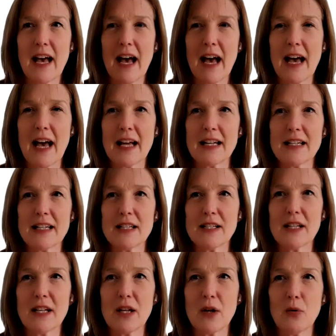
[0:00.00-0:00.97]
And
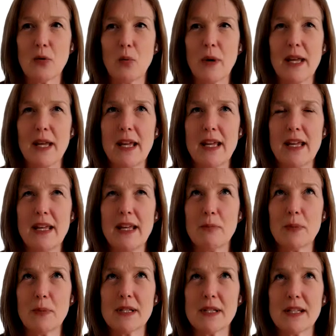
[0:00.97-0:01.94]
we
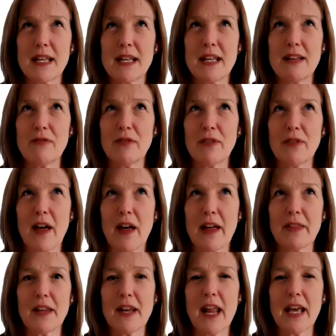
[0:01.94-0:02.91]
perceive
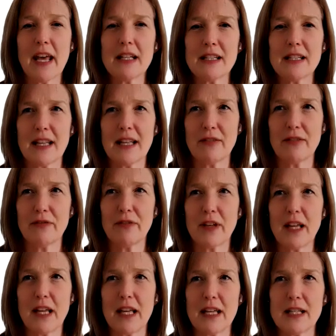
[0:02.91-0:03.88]
that the negative
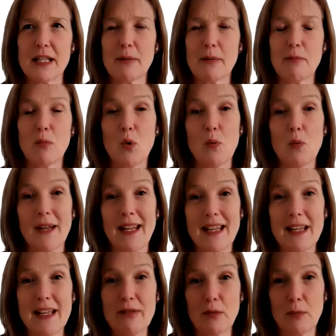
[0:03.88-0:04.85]
is more
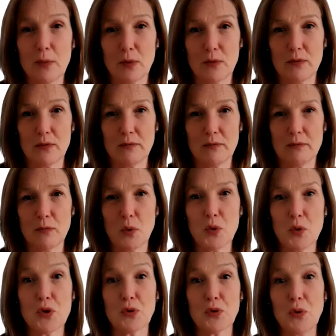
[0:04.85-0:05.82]
believable,
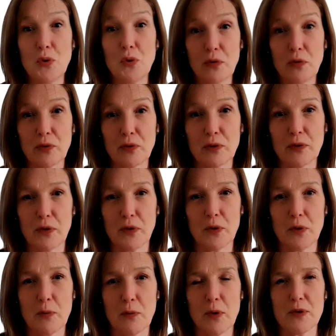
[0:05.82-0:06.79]
more truthful
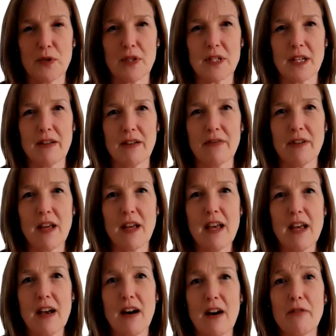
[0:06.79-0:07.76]
than the positive.
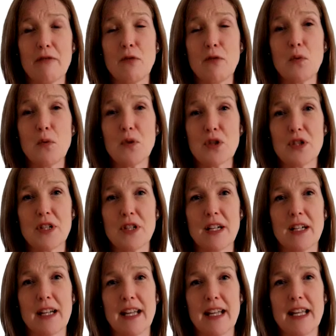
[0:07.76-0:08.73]

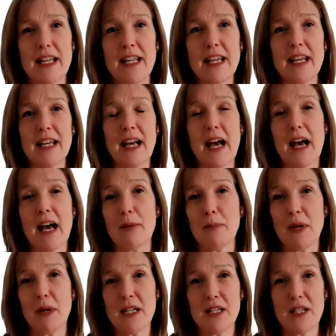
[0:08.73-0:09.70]
Unfortunately, our
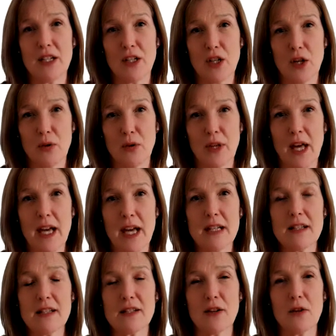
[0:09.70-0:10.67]
media know
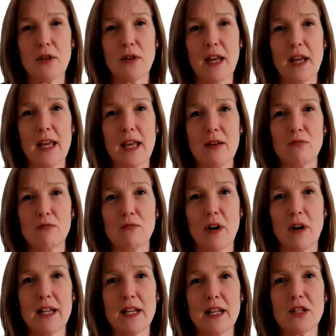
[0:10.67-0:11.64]
that, so they
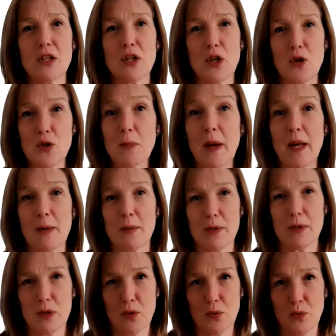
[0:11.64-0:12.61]
write
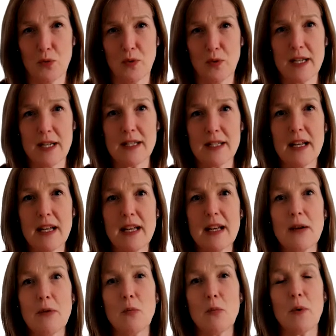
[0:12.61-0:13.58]
newspaper stories
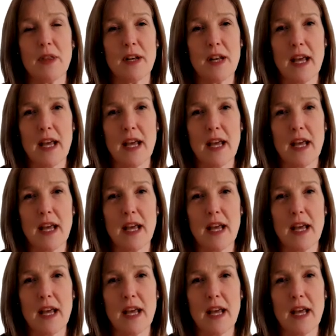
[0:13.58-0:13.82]
with a